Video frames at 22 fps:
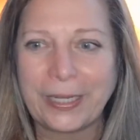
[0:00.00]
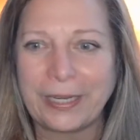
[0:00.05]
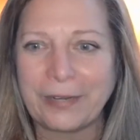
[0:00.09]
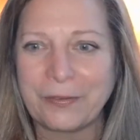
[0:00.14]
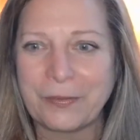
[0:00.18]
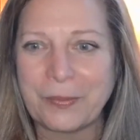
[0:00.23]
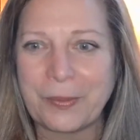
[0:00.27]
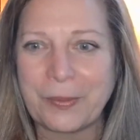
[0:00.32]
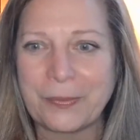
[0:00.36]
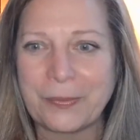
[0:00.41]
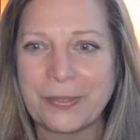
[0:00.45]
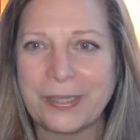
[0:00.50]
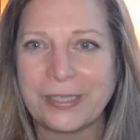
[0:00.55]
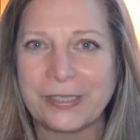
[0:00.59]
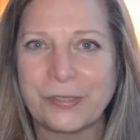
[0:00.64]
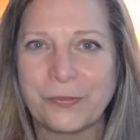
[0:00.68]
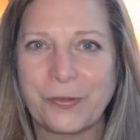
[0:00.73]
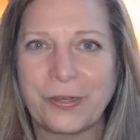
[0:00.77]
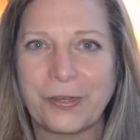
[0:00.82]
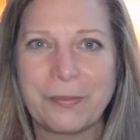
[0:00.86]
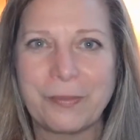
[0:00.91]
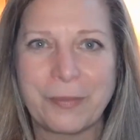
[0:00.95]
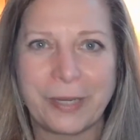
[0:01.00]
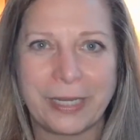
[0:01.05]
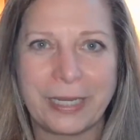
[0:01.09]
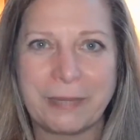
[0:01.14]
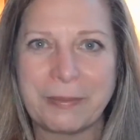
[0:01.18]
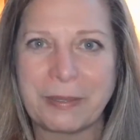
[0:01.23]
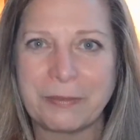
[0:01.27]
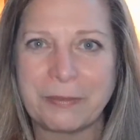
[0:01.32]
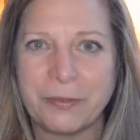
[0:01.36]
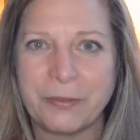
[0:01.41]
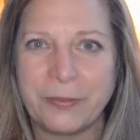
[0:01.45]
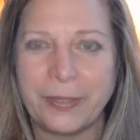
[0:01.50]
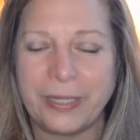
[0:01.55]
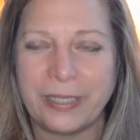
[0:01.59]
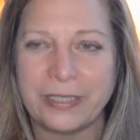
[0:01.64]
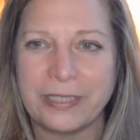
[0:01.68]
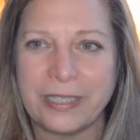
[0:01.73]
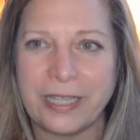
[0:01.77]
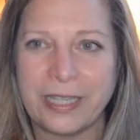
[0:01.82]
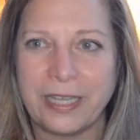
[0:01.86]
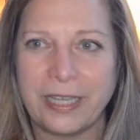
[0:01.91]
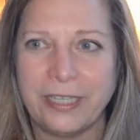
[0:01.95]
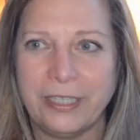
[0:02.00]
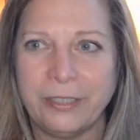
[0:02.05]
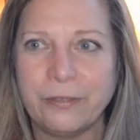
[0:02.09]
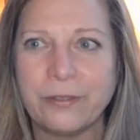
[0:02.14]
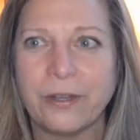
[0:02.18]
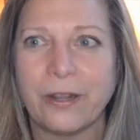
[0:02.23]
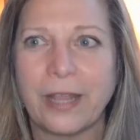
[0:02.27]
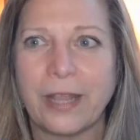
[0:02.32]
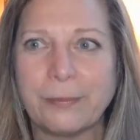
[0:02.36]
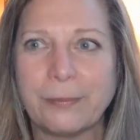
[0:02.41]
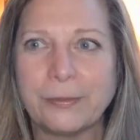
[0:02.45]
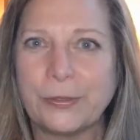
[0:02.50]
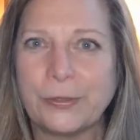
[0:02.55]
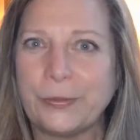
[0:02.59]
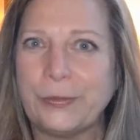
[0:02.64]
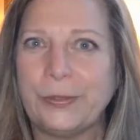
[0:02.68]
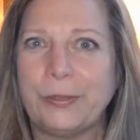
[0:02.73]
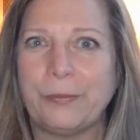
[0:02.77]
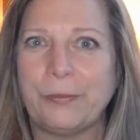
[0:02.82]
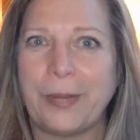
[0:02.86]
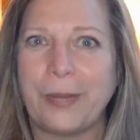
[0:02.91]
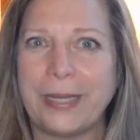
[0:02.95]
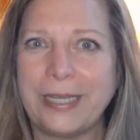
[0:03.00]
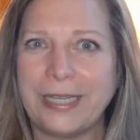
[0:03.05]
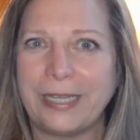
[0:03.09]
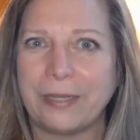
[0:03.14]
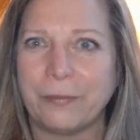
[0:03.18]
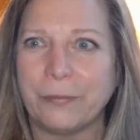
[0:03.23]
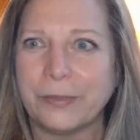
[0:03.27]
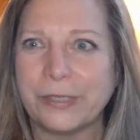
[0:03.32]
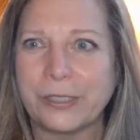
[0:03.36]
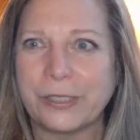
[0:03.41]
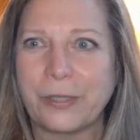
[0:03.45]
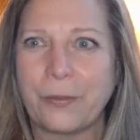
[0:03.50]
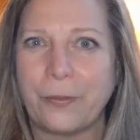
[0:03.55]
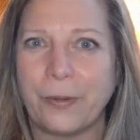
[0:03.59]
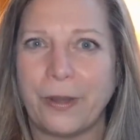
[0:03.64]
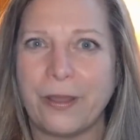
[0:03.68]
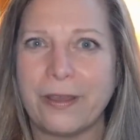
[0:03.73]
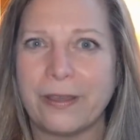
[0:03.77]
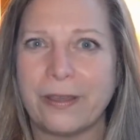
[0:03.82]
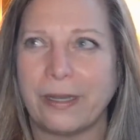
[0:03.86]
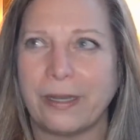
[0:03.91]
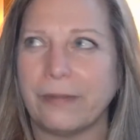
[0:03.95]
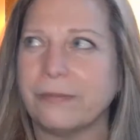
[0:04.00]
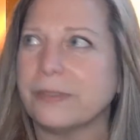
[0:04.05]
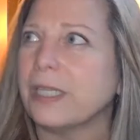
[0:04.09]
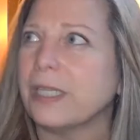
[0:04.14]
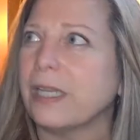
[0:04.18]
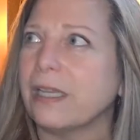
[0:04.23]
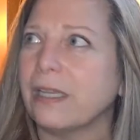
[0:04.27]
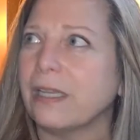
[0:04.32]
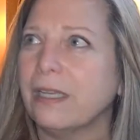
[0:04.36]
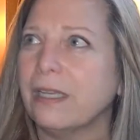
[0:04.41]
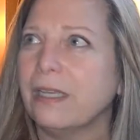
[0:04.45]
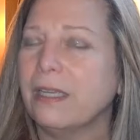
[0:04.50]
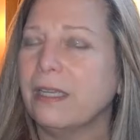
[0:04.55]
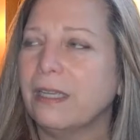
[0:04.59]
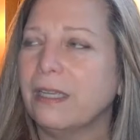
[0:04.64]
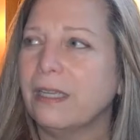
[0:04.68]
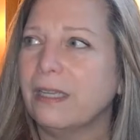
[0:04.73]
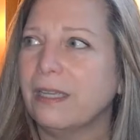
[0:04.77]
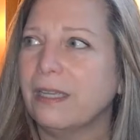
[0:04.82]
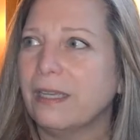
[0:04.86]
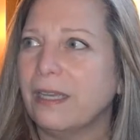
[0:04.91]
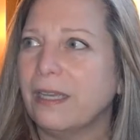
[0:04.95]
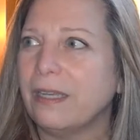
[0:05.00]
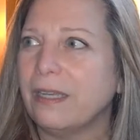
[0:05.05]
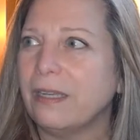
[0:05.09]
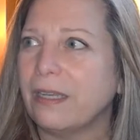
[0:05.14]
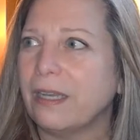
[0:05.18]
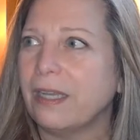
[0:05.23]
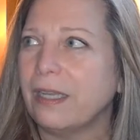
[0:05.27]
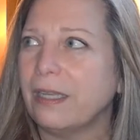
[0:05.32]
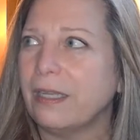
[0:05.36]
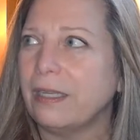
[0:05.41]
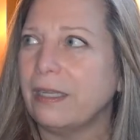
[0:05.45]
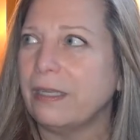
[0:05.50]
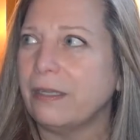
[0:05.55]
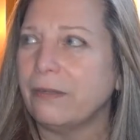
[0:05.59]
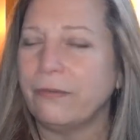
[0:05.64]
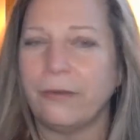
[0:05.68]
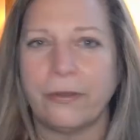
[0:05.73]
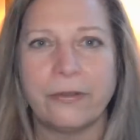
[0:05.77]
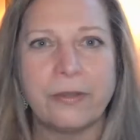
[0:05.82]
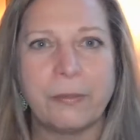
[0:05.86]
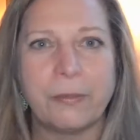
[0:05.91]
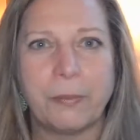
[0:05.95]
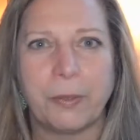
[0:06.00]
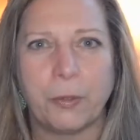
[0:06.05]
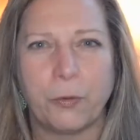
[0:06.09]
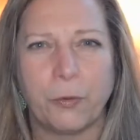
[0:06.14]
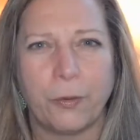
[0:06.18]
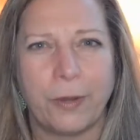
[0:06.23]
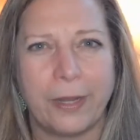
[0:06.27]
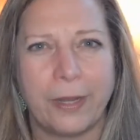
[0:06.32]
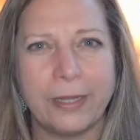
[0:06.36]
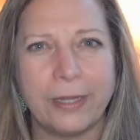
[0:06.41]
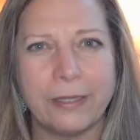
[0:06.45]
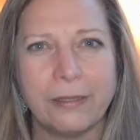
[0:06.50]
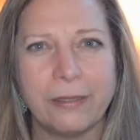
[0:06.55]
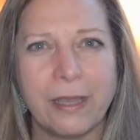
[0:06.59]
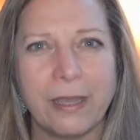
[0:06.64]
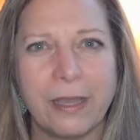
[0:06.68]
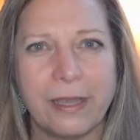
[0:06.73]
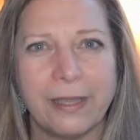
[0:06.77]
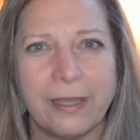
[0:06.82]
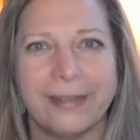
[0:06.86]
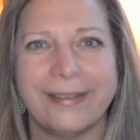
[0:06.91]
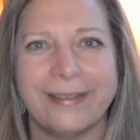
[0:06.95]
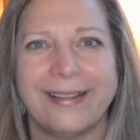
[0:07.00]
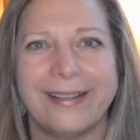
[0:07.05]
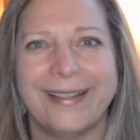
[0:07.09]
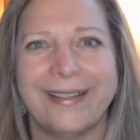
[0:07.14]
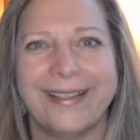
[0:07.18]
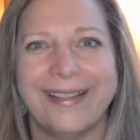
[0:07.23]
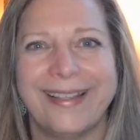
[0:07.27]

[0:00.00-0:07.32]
And I remember this friend of mine came up to me and said, "You are absolutely radiant. What's going on?" I was like, I don't know. I've been crying a lot.